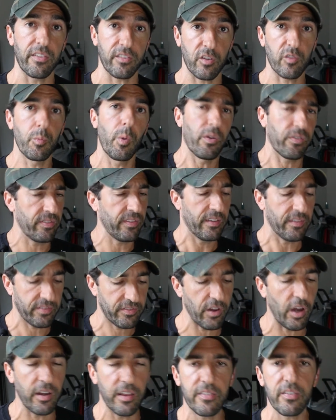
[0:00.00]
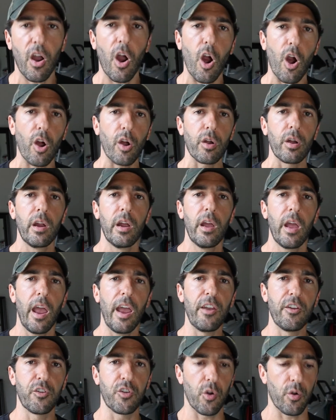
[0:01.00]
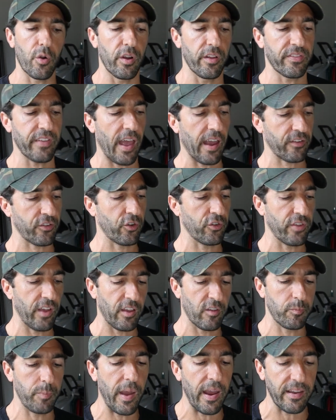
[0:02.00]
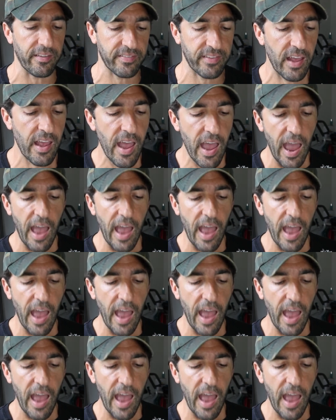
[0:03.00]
because most of these studies are endurance exercise based.